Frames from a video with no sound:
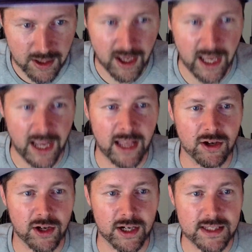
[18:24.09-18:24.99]
And you're
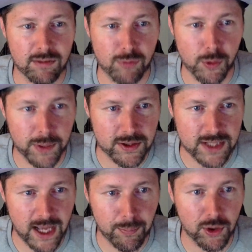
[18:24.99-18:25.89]
going to see Root Beer
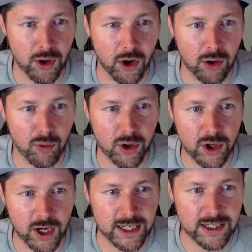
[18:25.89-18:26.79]
Tapper artwork
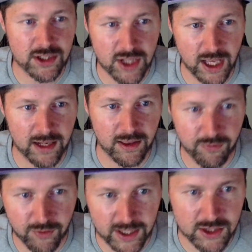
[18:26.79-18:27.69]
on each side of the
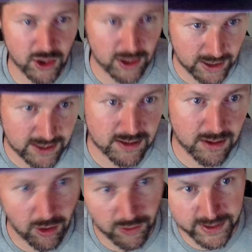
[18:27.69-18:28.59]
fridge, or at least
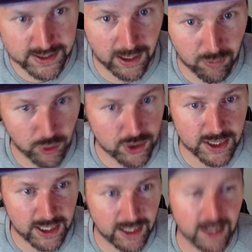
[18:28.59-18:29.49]
the side we're
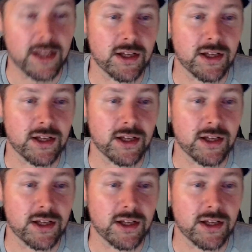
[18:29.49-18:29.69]
seeing.